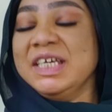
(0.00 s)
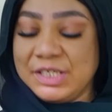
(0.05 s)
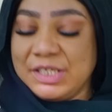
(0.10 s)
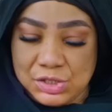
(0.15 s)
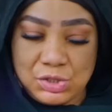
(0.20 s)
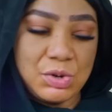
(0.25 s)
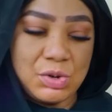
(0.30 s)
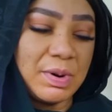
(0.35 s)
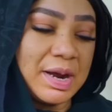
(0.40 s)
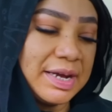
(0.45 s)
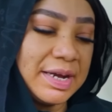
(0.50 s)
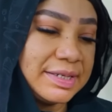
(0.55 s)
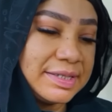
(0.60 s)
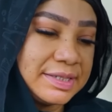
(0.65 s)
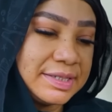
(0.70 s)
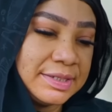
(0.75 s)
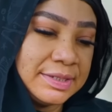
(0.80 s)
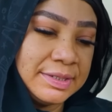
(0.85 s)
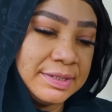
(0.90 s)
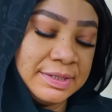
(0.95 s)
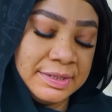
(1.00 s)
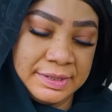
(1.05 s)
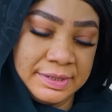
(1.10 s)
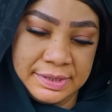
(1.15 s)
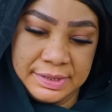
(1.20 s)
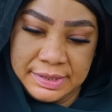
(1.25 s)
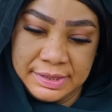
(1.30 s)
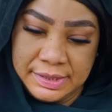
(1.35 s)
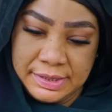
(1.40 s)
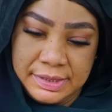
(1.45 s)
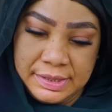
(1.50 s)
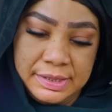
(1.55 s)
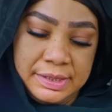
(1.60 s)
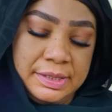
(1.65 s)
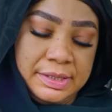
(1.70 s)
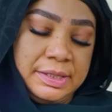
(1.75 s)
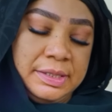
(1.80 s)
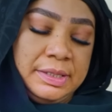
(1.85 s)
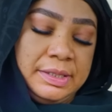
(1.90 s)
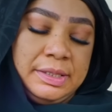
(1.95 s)
It's all right.
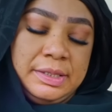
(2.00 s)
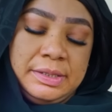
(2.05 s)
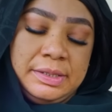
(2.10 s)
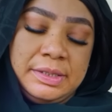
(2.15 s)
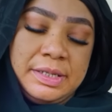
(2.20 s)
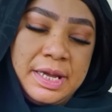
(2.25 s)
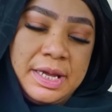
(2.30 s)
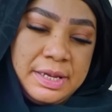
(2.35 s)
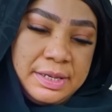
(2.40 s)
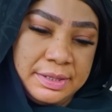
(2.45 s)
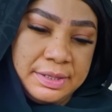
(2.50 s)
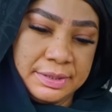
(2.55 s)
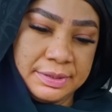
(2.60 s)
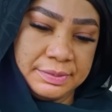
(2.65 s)
Nah.